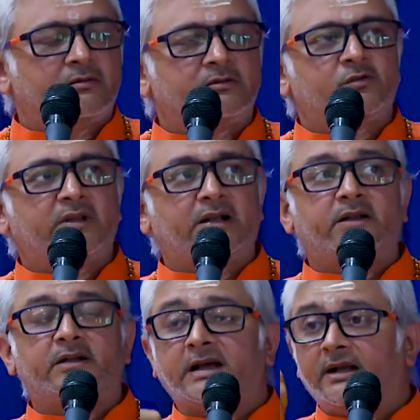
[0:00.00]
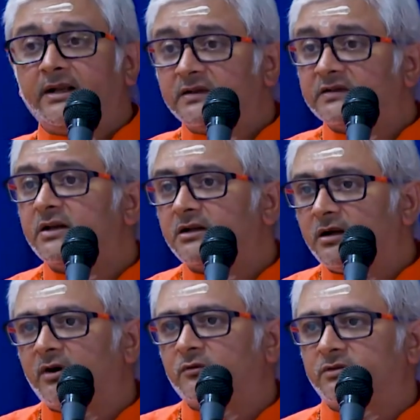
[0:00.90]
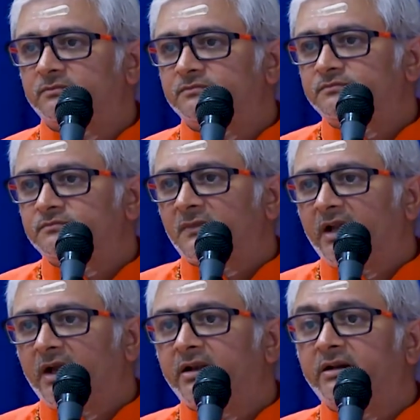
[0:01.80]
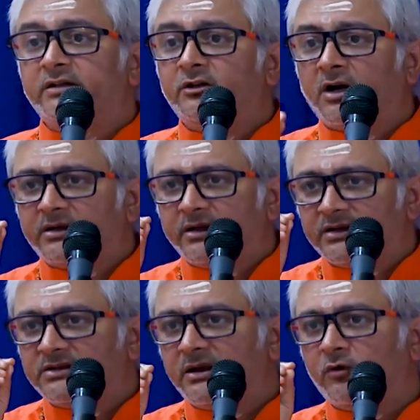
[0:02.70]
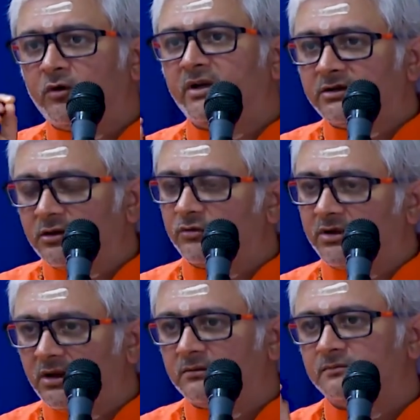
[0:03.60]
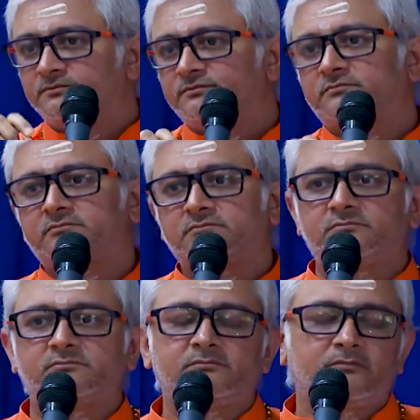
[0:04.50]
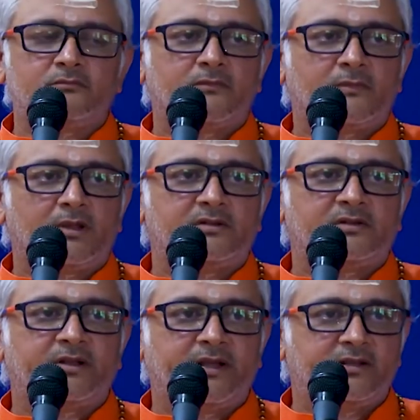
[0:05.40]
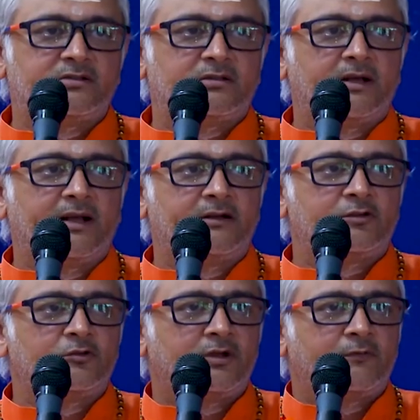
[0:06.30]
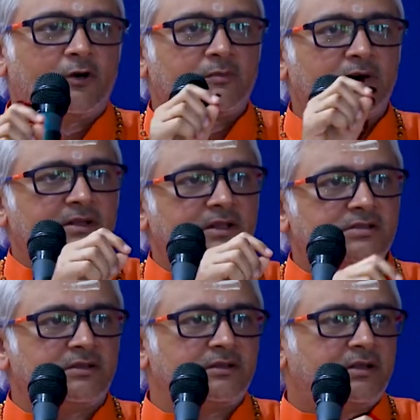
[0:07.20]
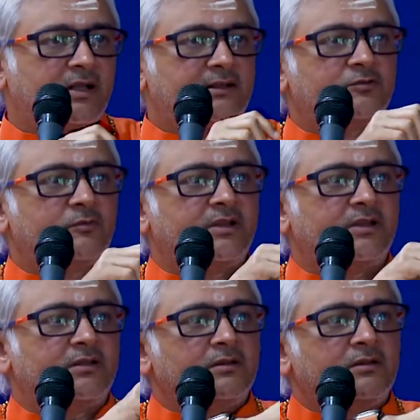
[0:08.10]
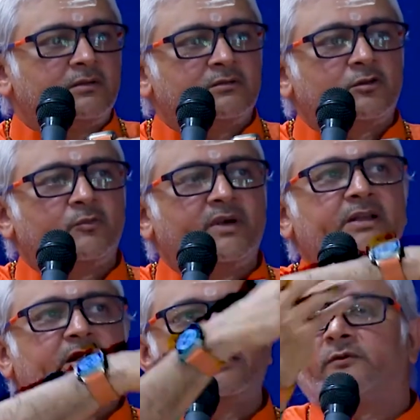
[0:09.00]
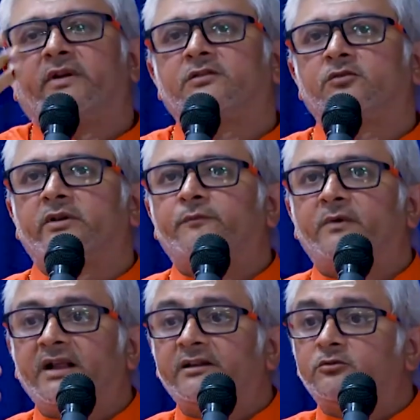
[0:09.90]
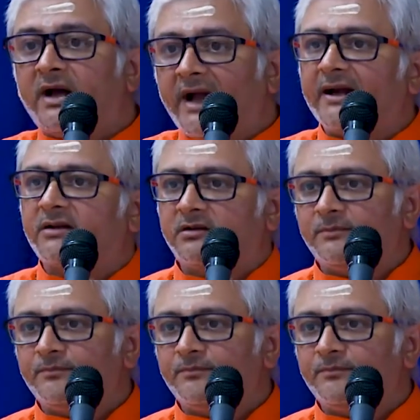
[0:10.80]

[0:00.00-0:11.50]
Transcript: so that their talents can come out. And he did not teach them only through the stage and through the formal teaching. It has to be through many other ways. So if one has to act,